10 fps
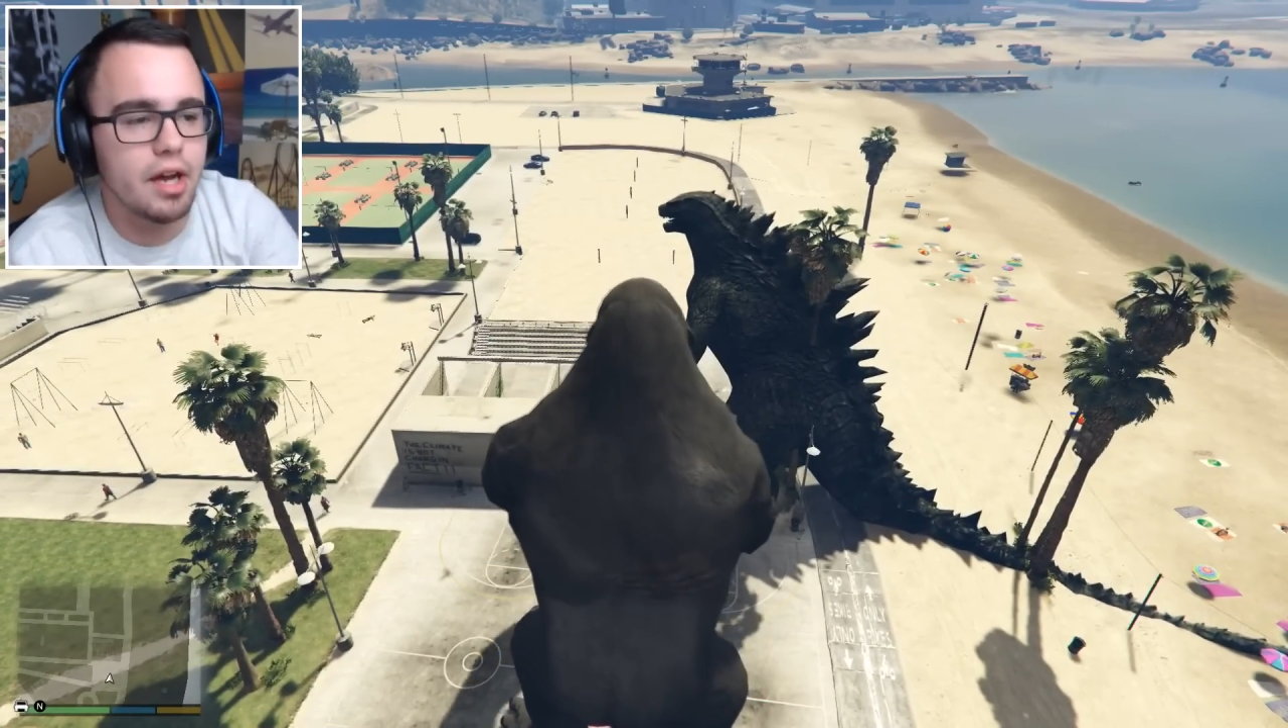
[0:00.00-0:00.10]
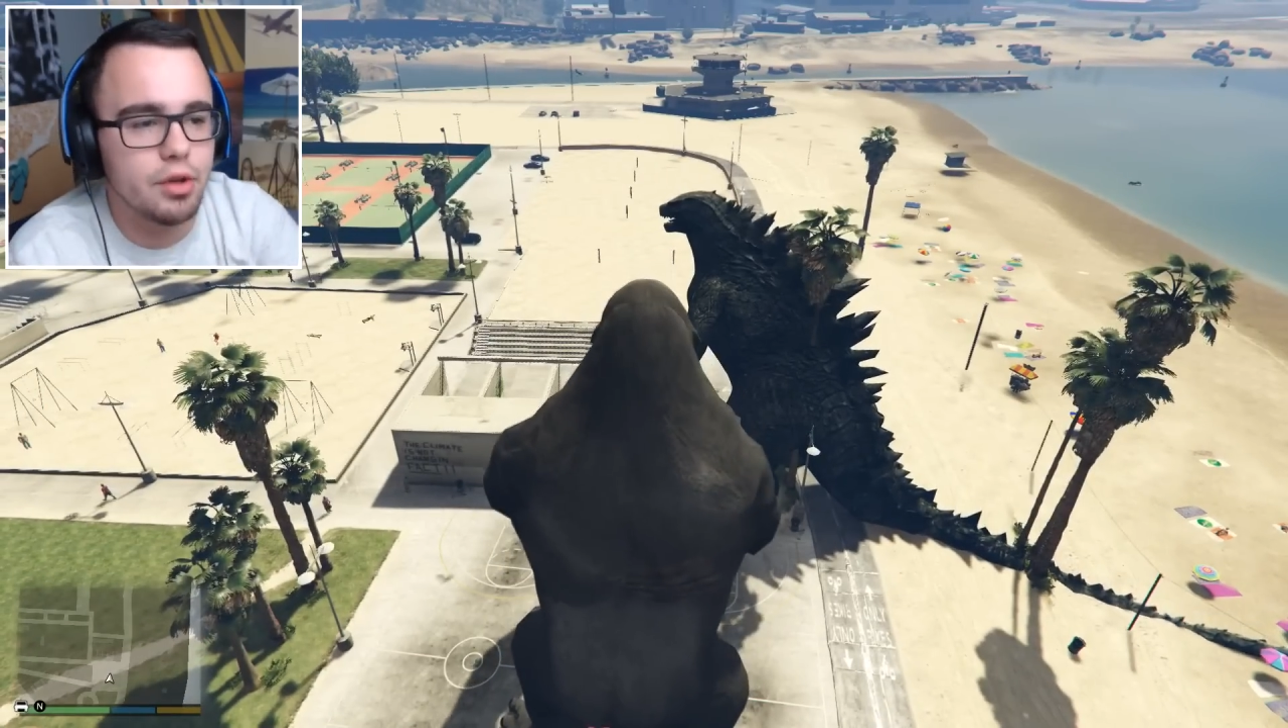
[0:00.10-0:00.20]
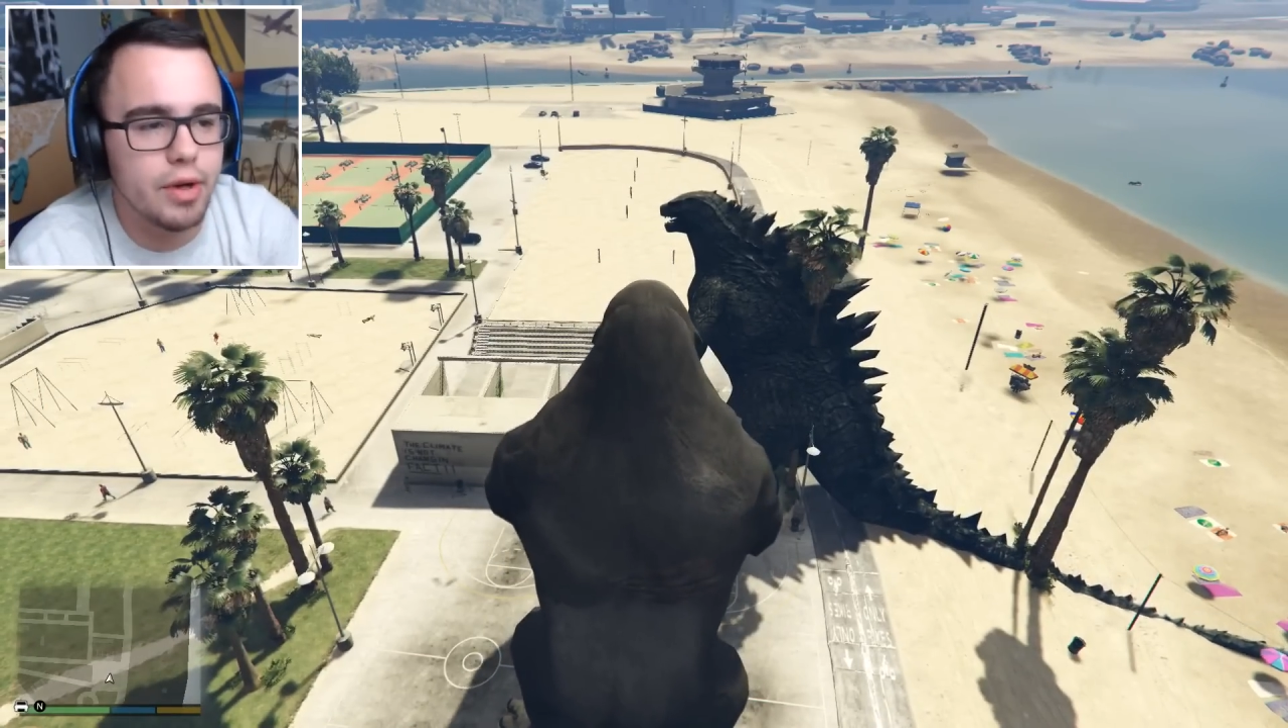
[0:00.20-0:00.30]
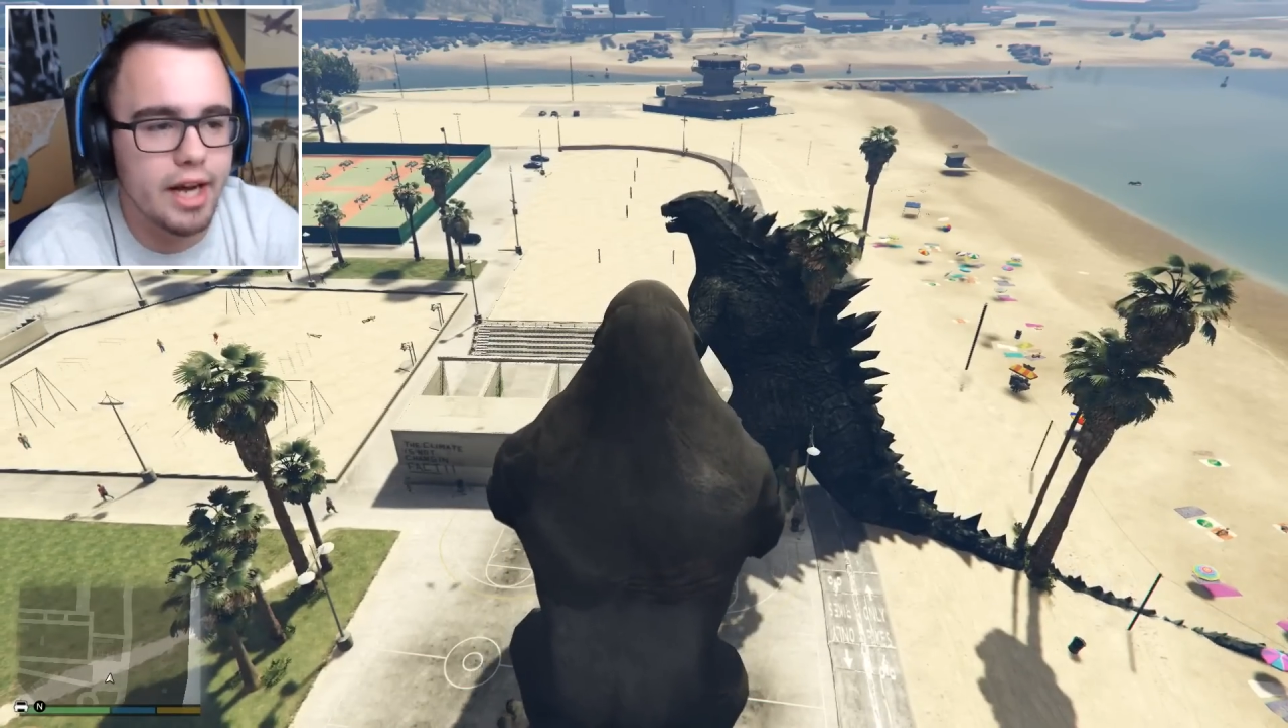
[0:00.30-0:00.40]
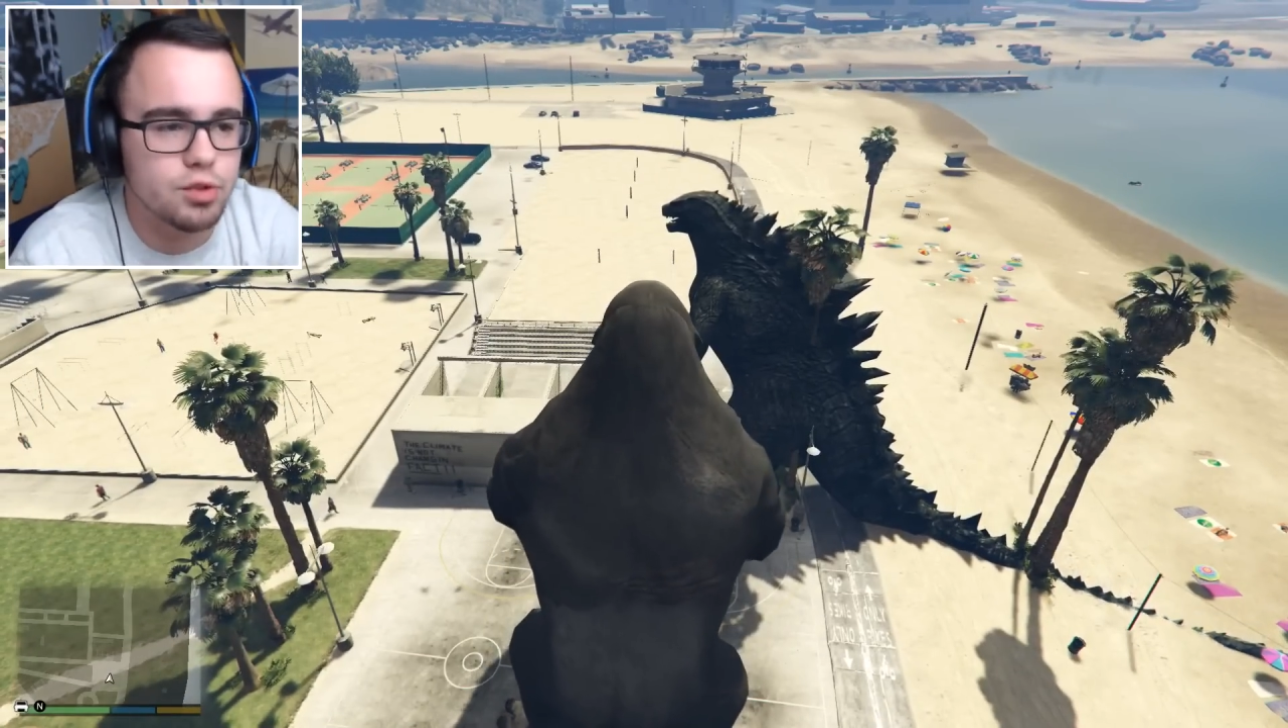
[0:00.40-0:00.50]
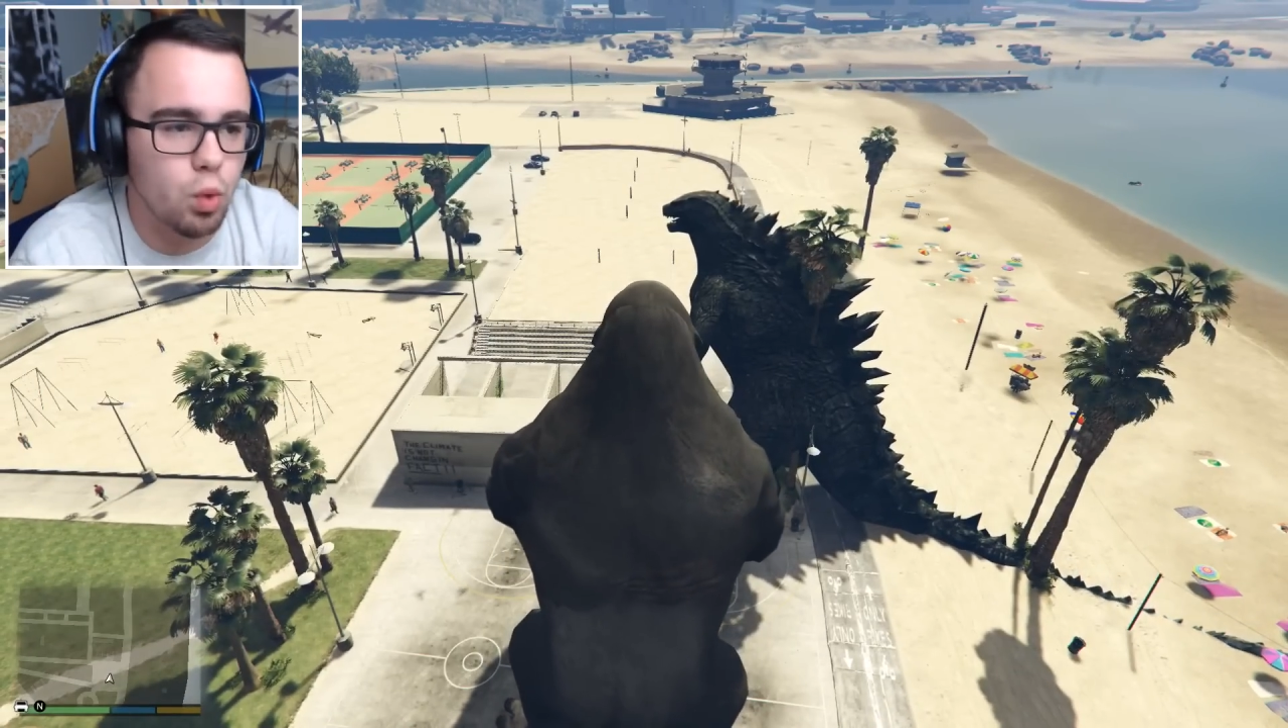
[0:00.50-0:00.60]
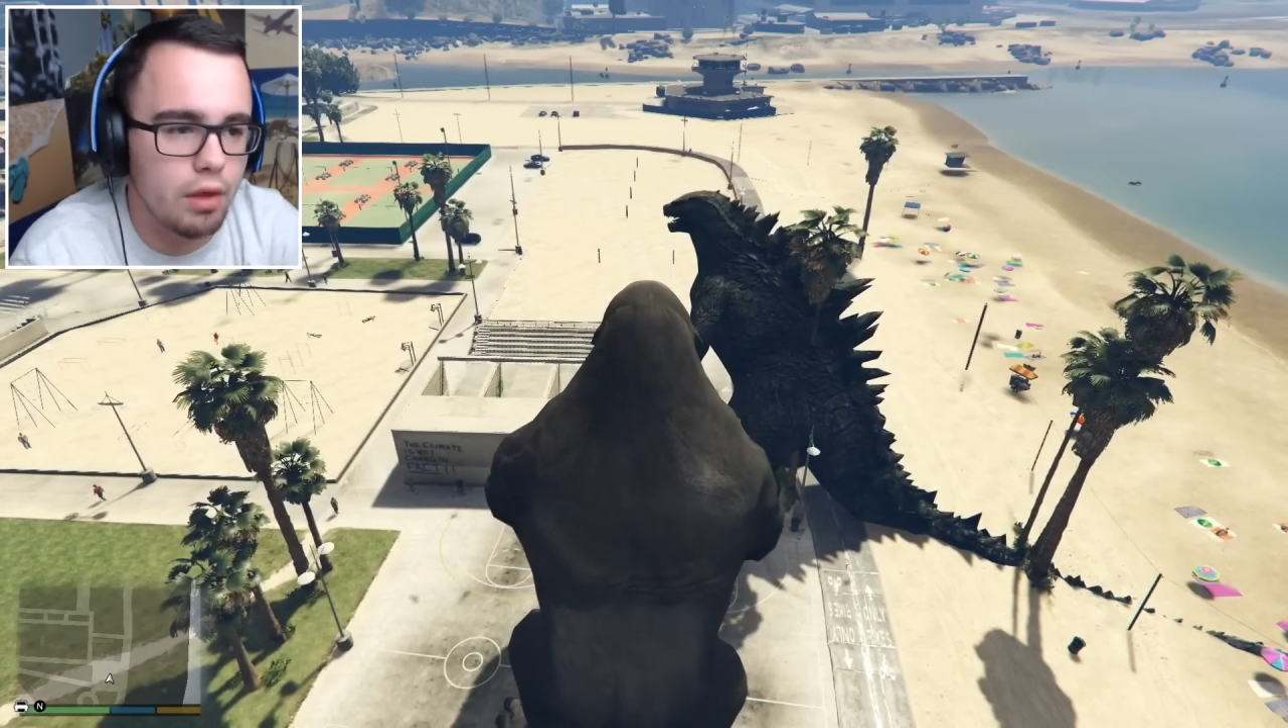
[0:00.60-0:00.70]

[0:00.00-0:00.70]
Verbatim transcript: tell you guys